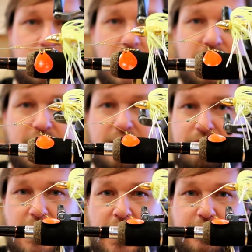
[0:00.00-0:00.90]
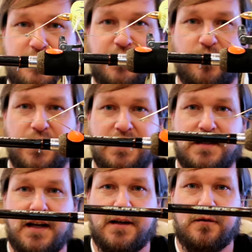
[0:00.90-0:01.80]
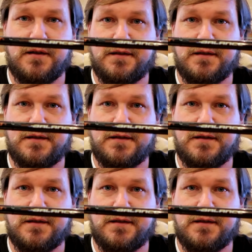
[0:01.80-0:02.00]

I have a spinnerbait tied on.